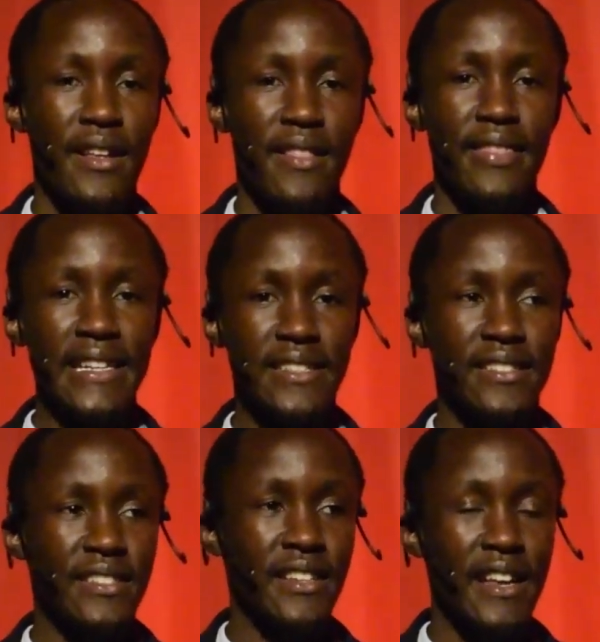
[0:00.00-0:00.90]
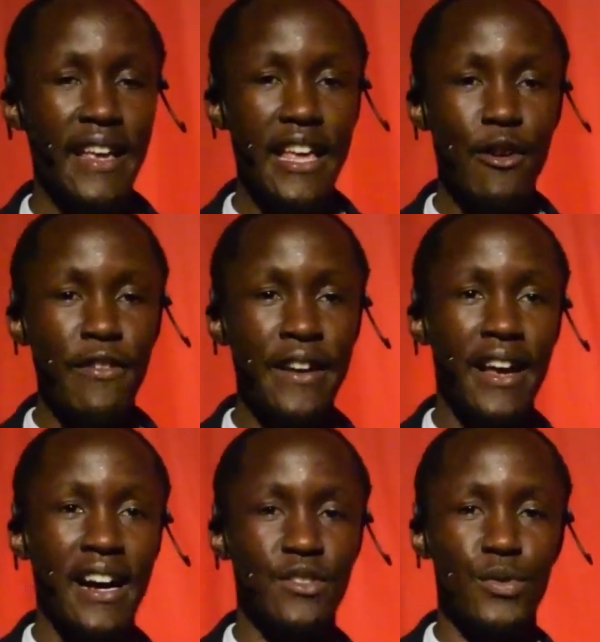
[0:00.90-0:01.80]
that even
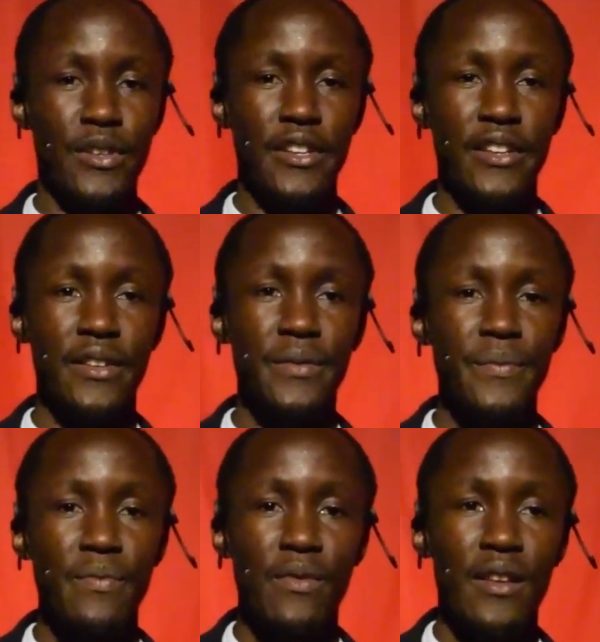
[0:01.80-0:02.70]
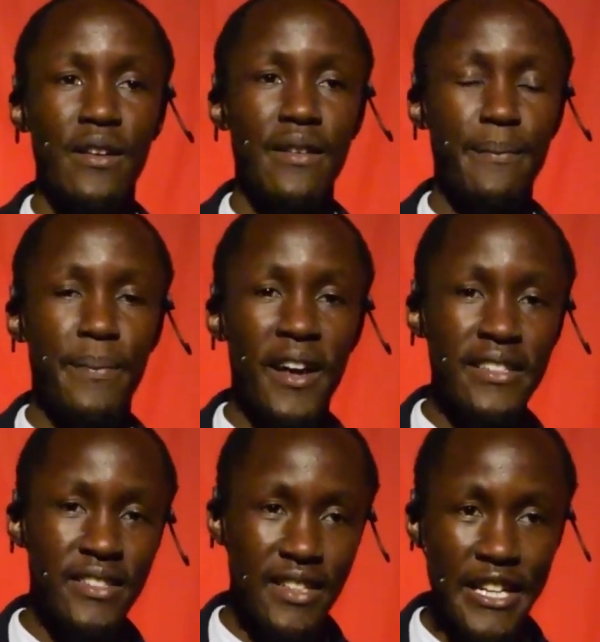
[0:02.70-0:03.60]
as we plunge
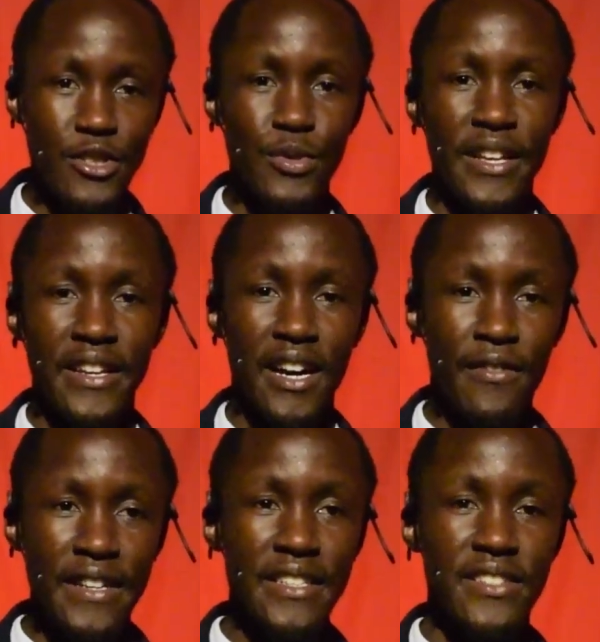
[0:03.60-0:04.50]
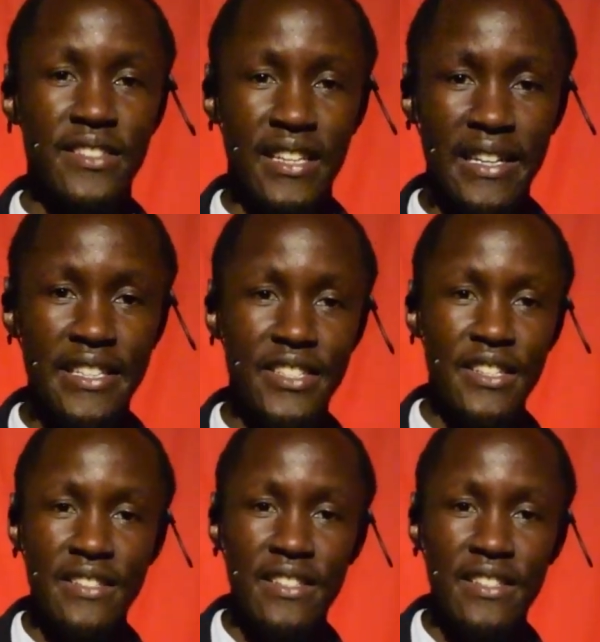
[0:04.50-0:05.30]
into the recovery strategies